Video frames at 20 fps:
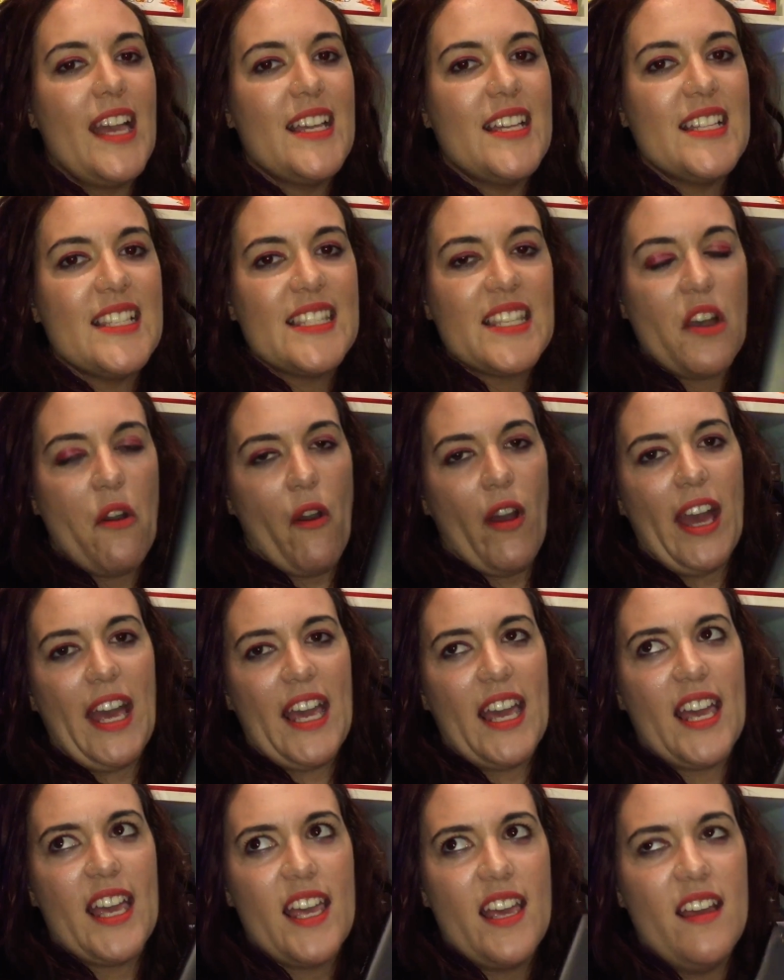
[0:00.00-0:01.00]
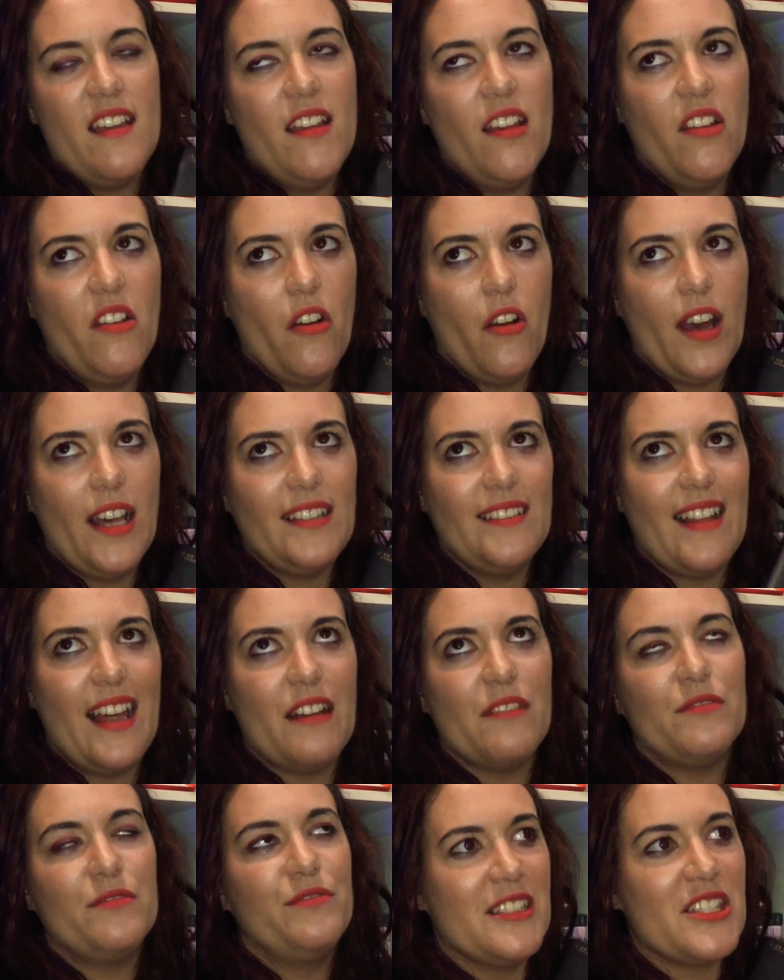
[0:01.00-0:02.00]
and I
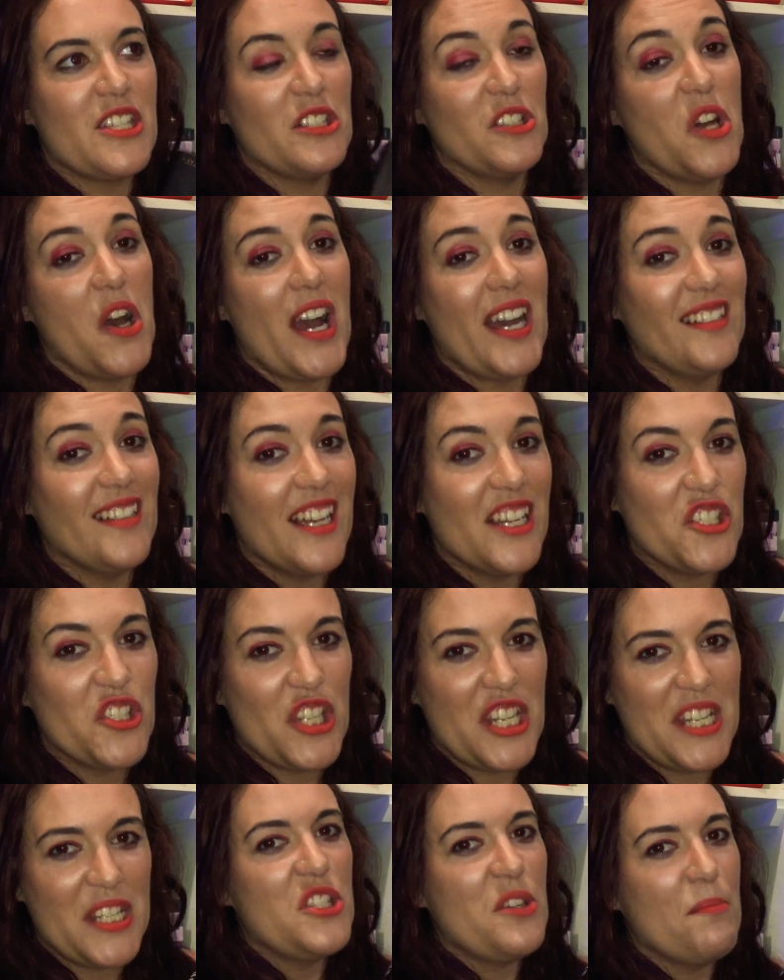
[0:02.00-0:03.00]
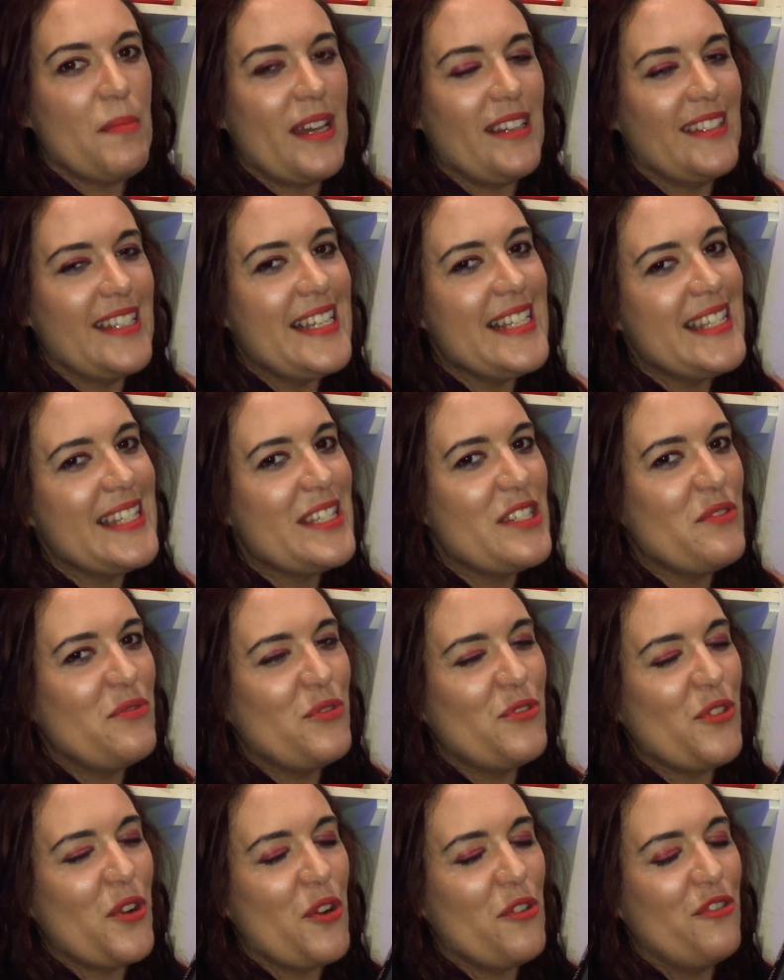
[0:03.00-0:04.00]
love Delilah. She is on my list
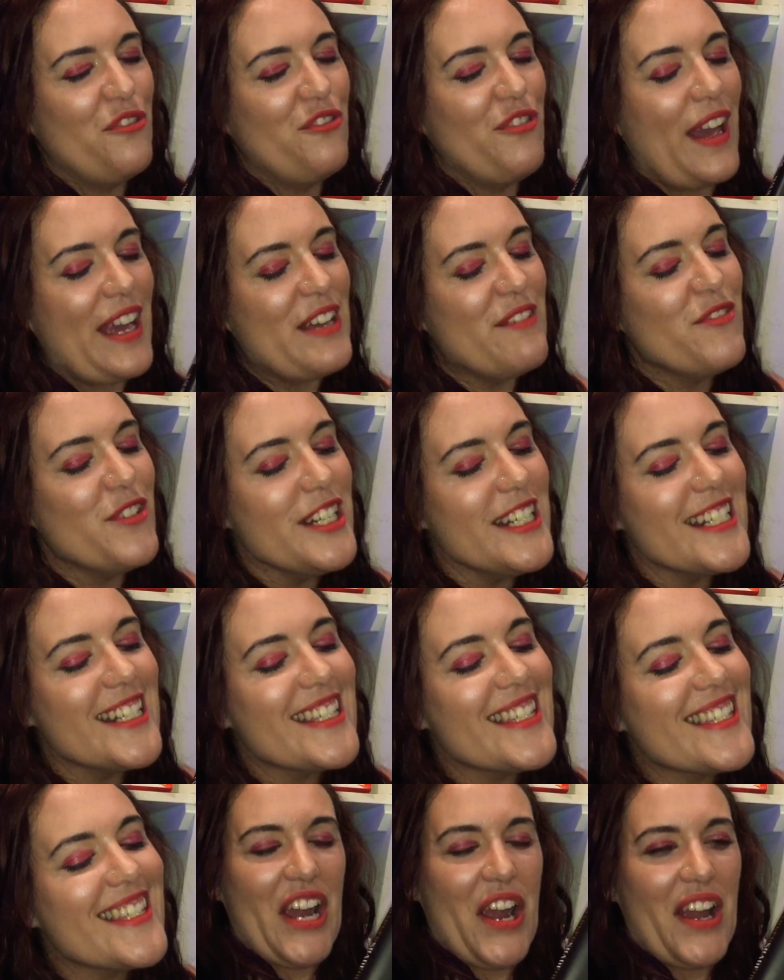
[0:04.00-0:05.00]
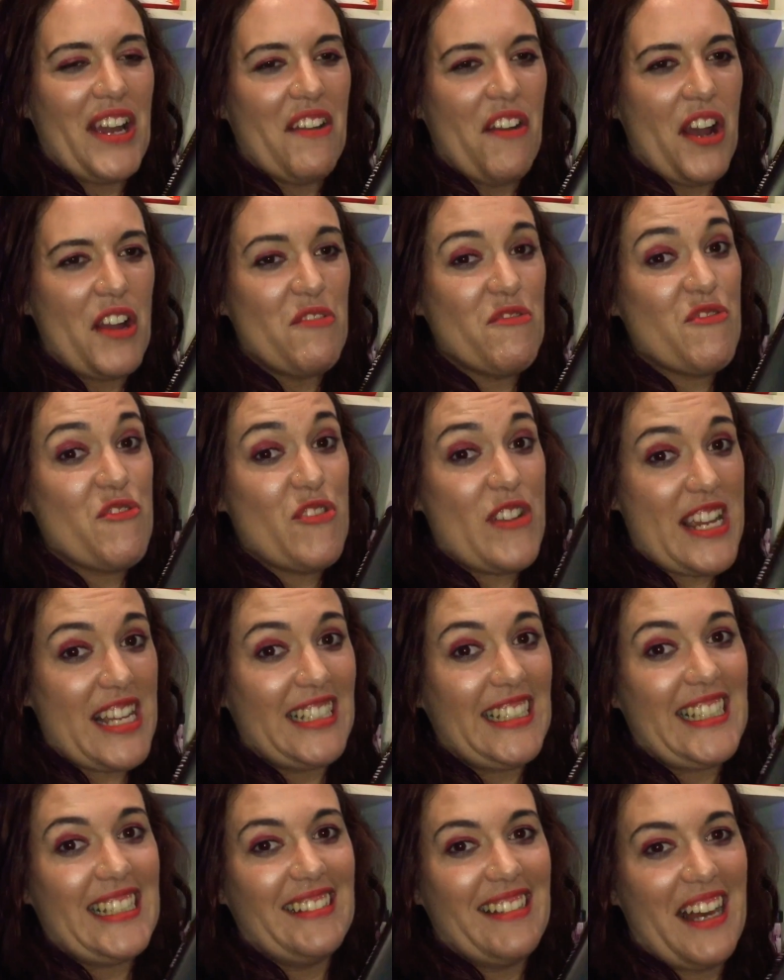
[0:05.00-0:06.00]
of favorites. I
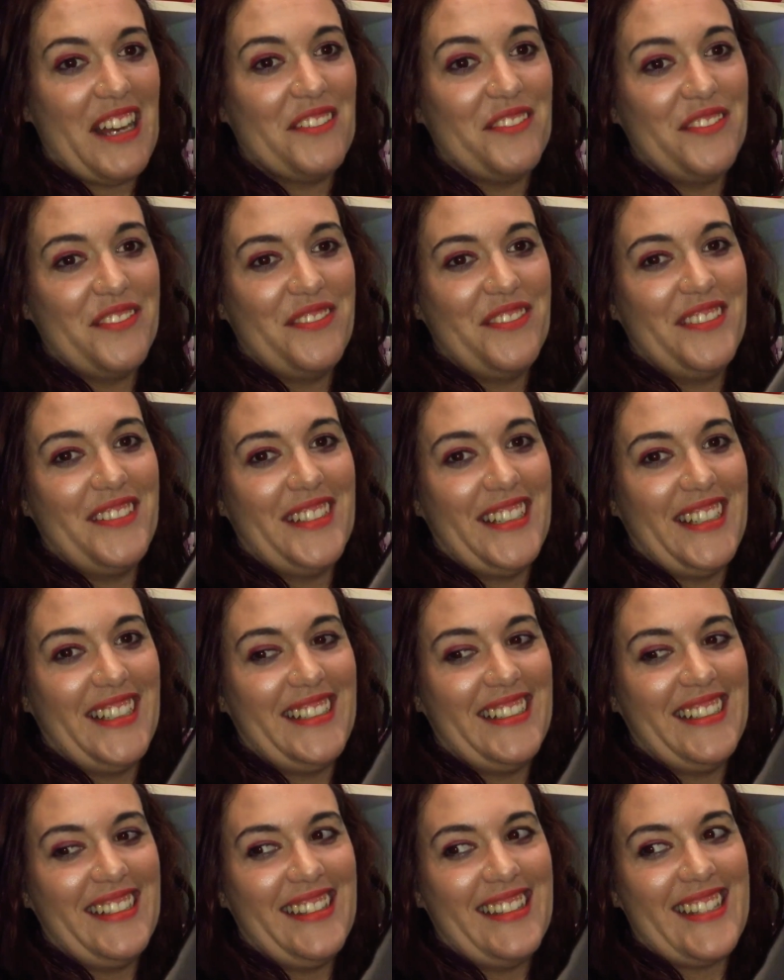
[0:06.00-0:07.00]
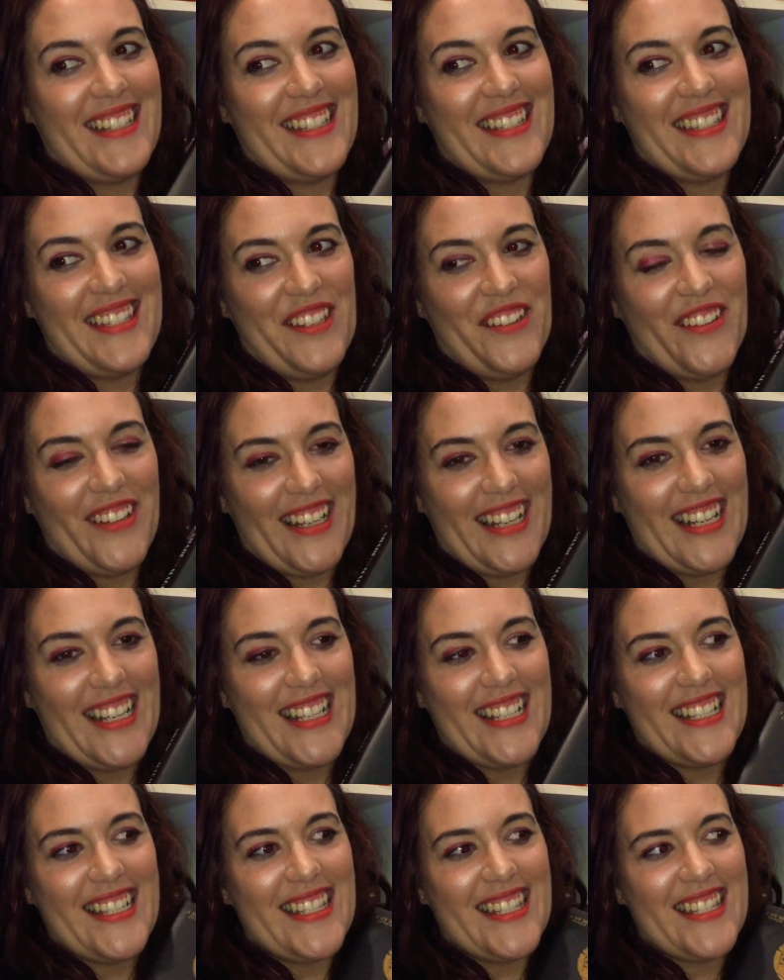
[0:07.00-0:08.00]
really love this
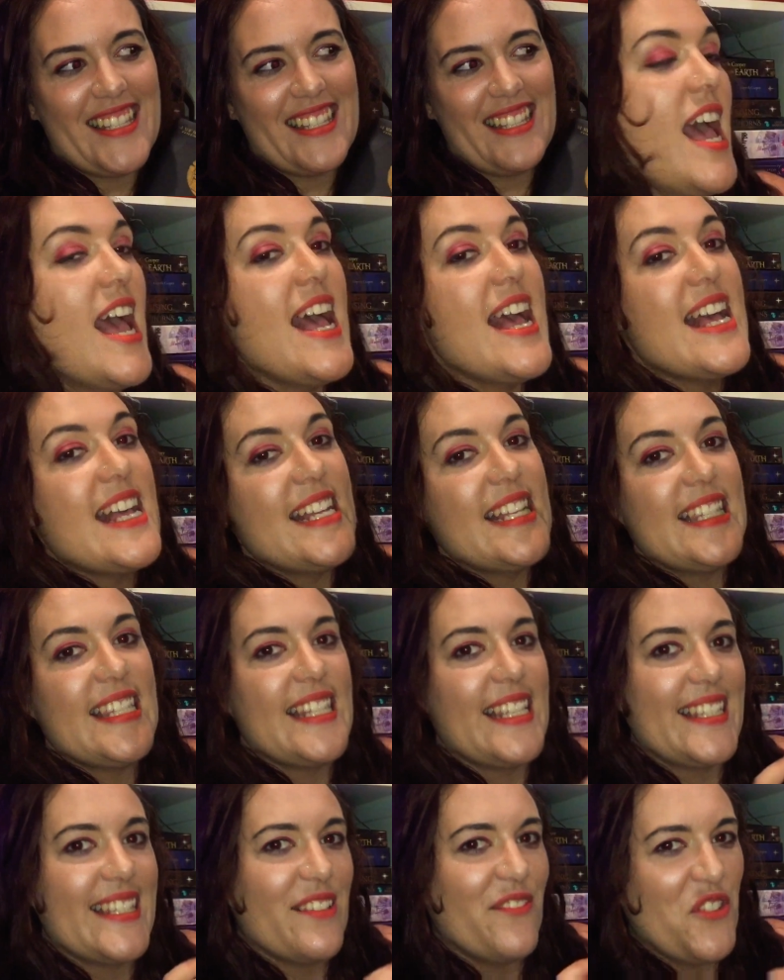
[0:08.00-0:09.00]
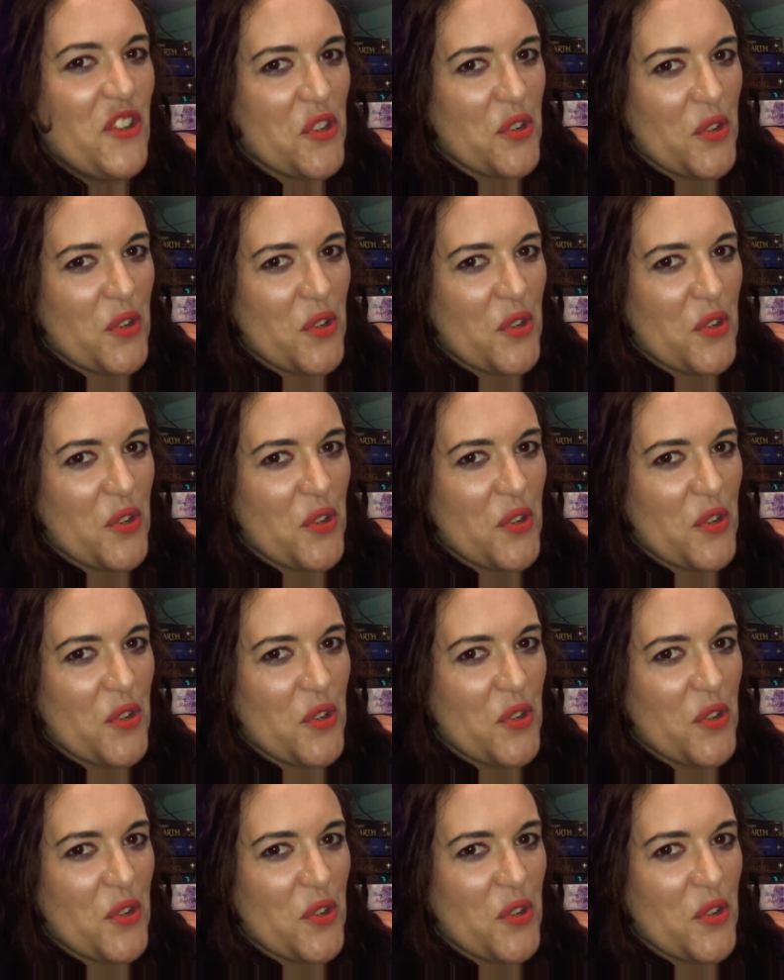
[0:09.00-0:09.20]
series. Six of